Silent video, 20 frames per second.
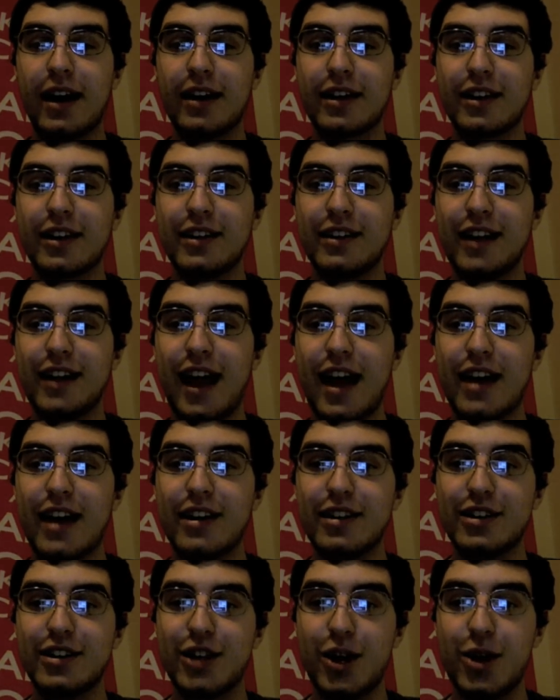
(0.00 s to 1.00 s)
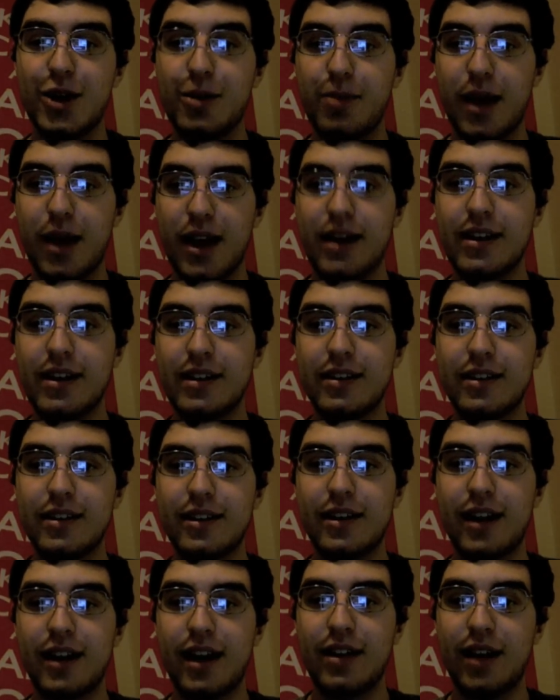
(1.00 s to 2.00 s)
can get too big
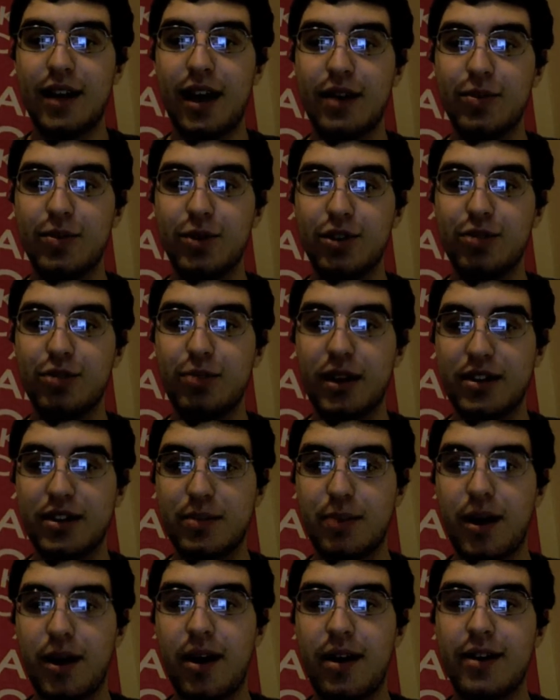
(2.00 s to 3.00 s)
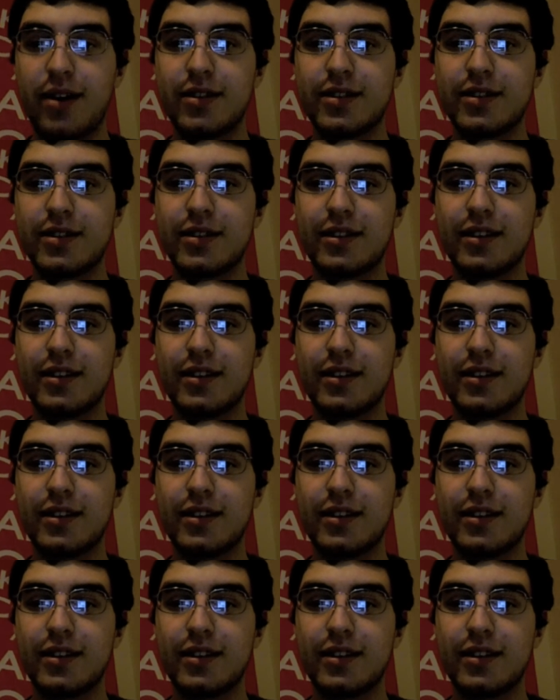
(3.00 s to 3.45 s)
and will split apart,